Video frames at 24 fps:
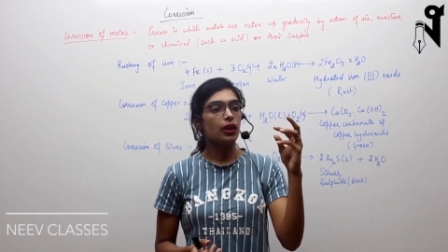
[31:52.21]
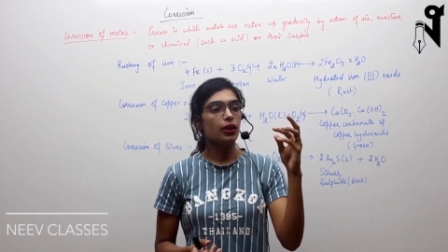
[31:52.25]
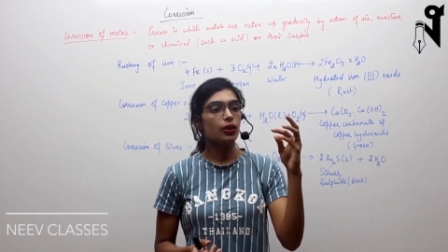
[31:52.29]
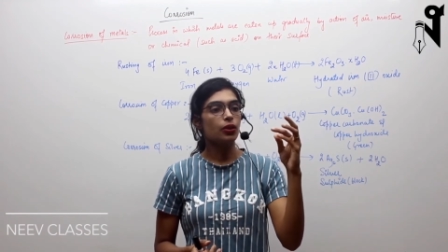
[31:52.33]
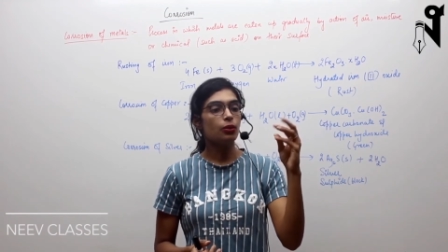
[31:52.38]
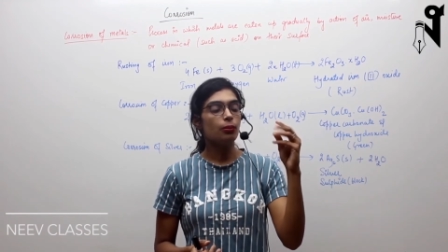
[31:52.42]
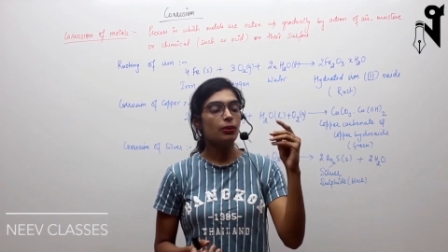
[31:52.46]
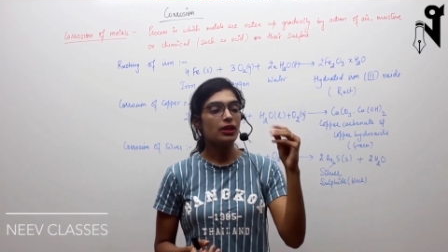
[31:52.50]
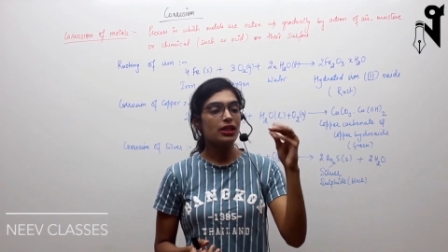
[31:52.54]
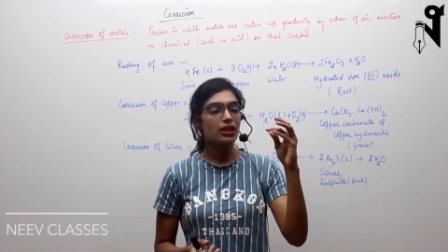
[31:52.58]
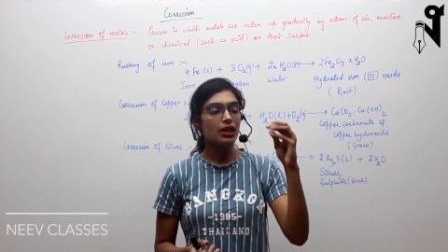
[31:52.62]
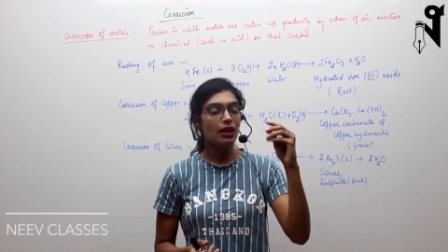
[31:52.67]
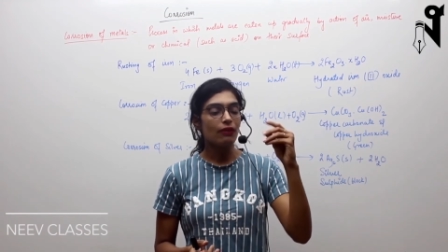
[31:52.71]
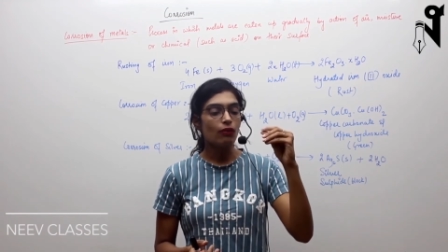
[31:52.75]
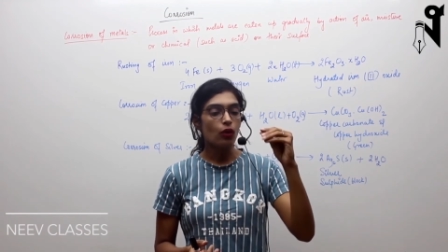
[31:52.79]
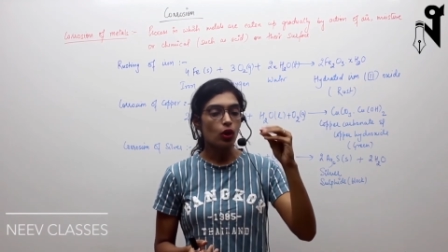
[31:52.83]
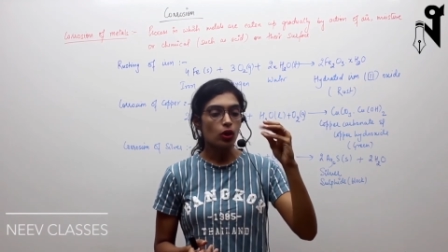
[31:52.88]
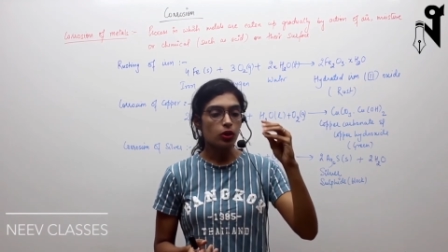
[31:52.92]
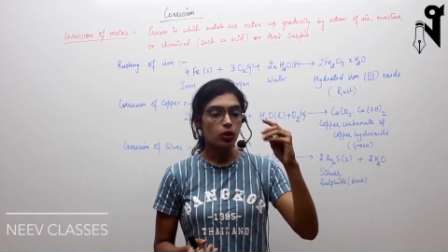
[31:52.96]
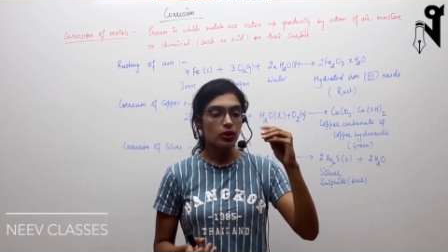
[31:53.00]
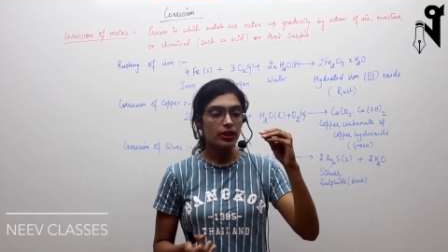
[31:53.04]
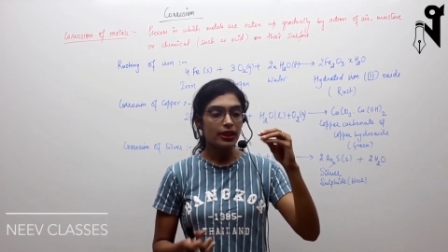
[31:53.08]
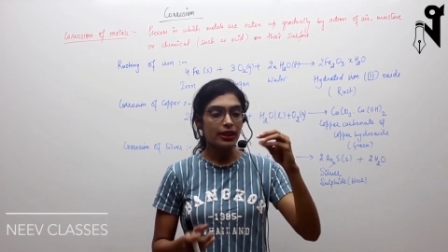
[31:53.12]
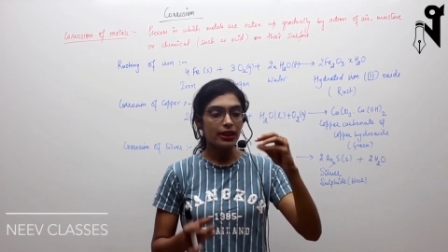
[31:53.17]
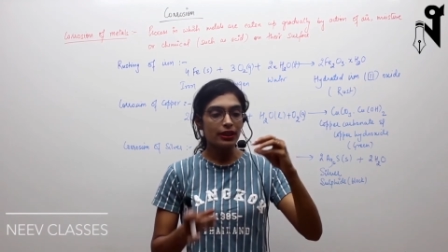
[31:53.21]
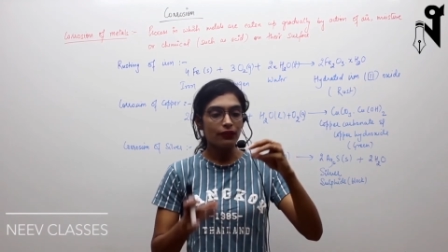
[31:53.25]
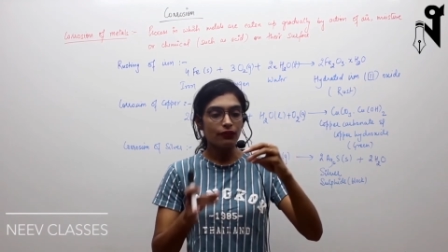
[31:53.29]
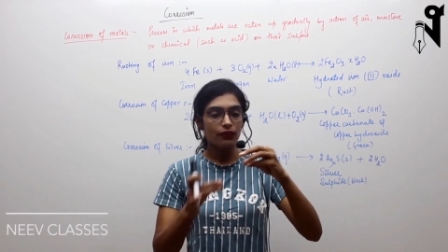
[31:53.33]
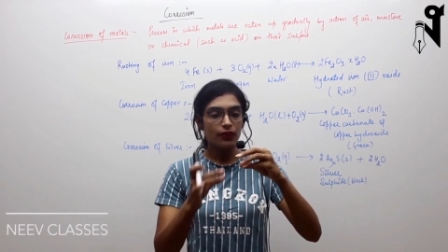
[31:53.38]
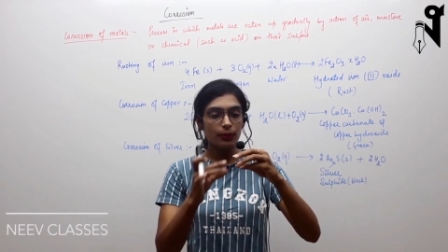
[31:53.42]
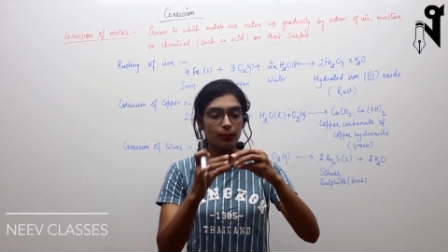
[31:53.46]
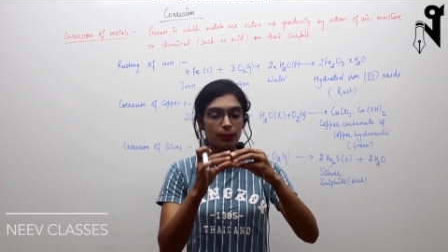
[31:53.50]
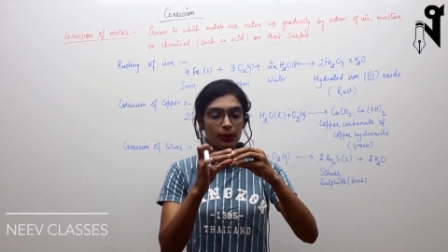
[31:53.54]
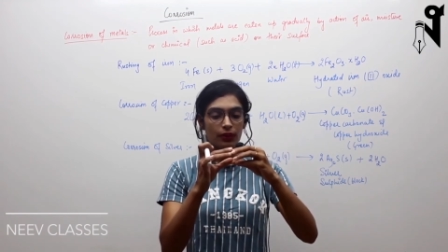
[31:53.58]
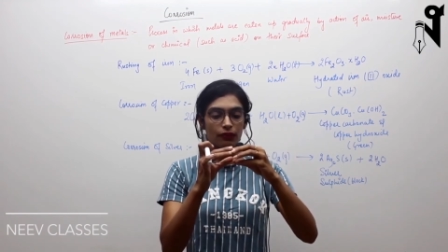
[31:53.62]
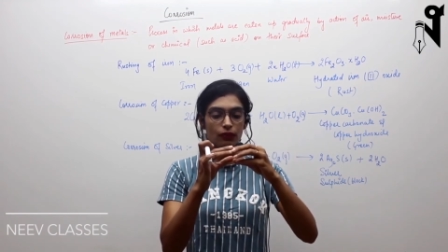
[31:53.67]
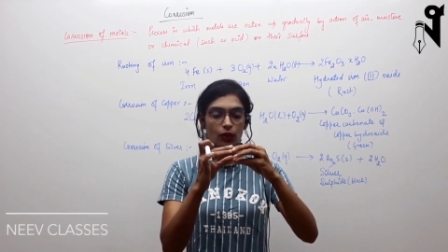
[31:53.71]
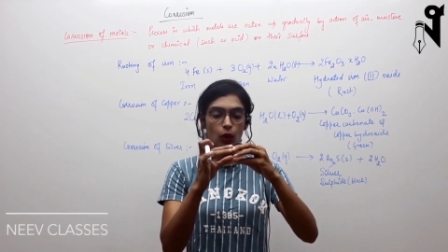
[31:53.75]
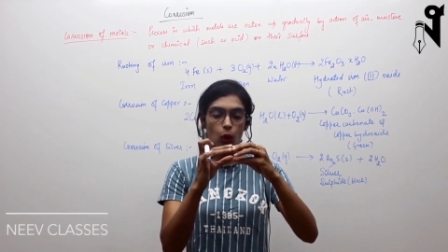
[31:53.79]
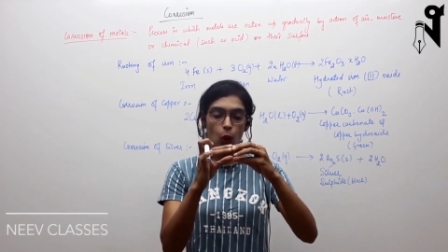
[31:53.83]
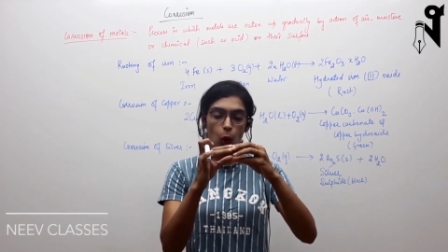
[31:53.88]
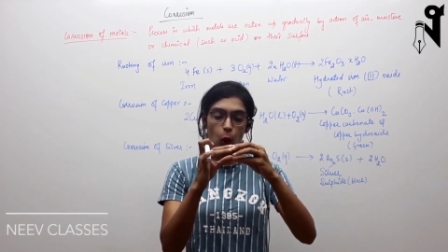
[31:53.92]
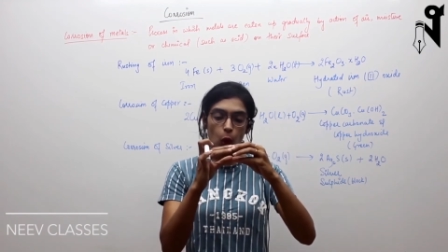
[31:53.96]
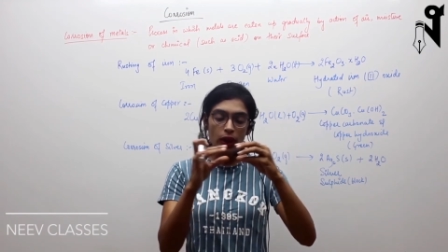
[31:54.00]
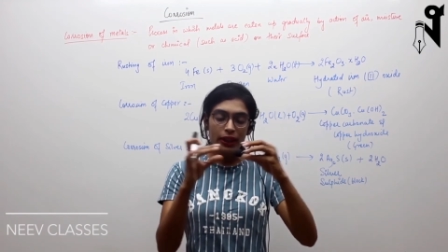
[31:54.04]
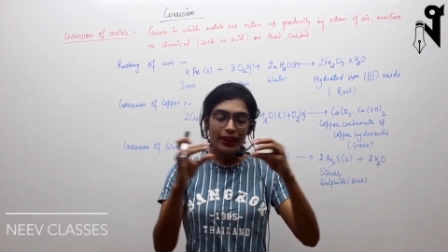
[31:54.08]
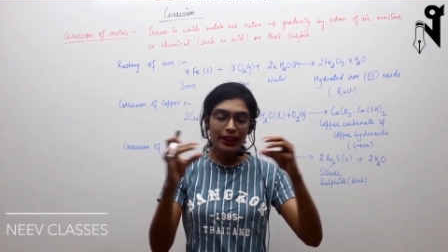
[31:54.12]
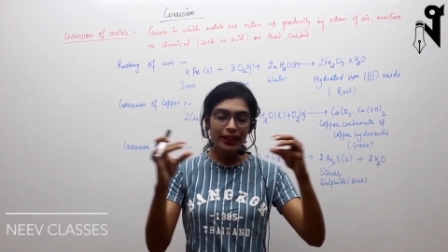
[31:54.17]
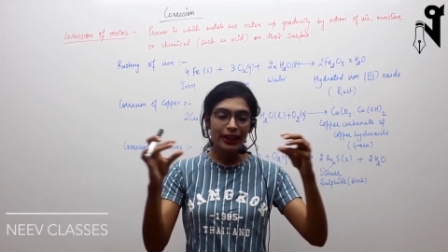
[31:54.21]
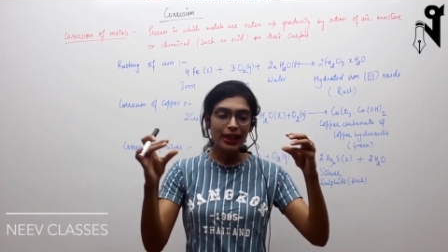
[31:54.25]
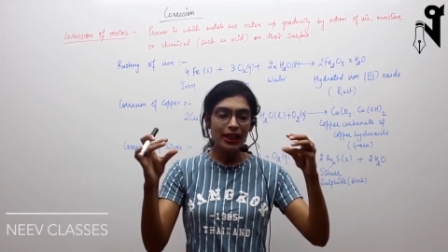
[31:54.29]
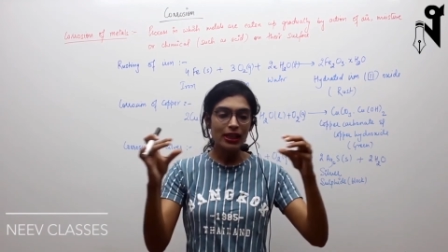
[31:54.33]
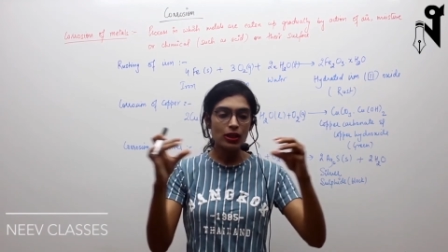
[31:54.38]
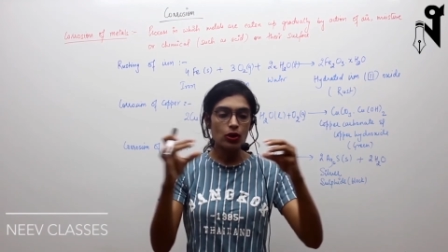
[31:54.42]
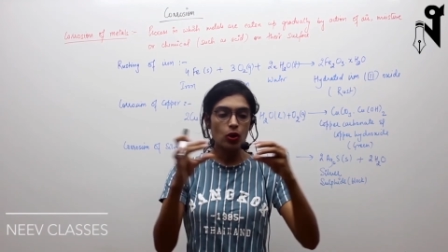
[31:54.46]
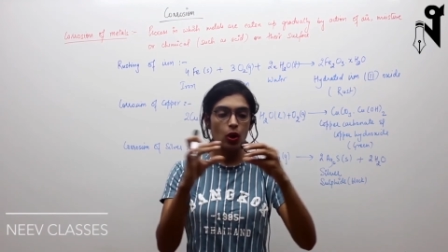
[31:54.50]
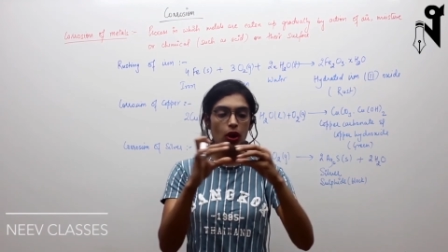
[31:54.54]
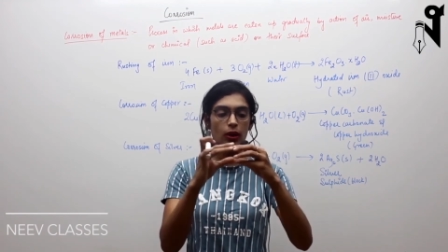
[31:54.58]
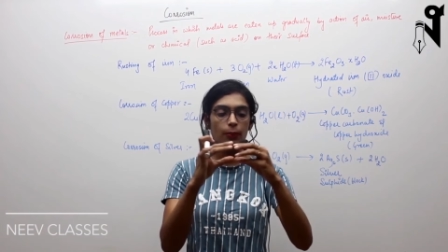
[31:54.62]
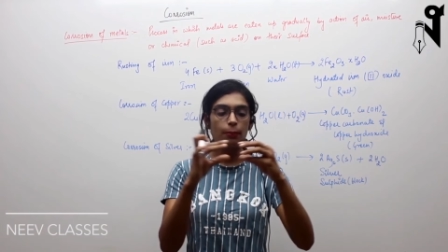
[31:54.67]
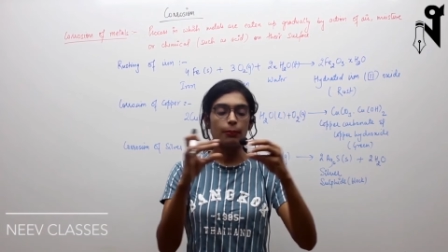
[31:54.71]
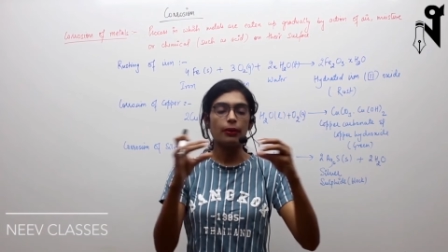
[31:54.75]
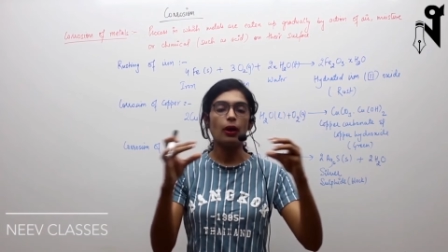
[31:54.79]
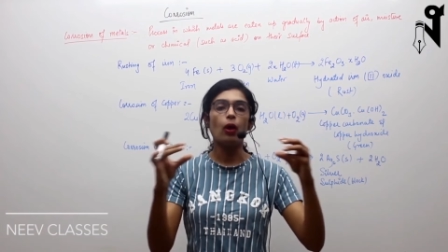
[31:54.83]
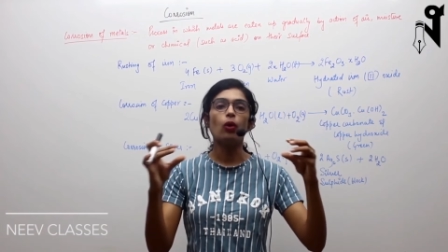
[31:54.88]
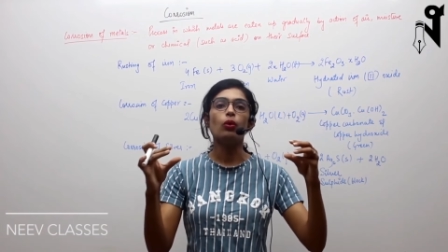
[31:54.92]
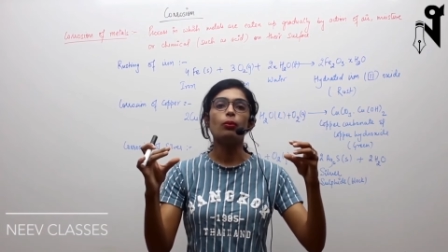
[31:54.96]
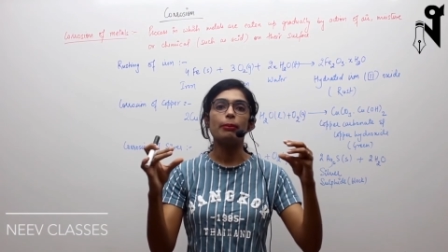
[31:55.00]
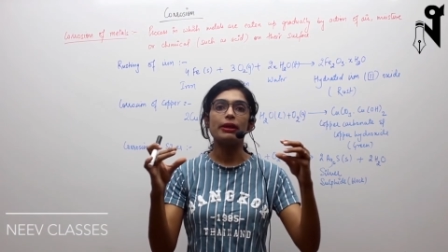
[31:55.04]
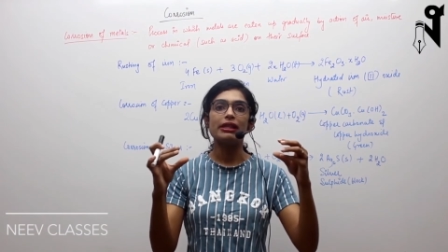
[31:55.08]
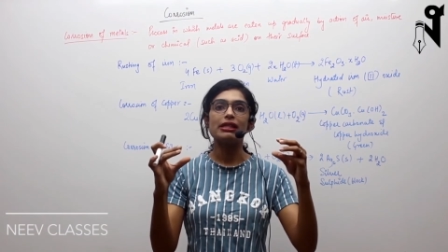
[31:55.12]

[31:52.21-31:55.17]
you must have also seen if the whole thing has got brown,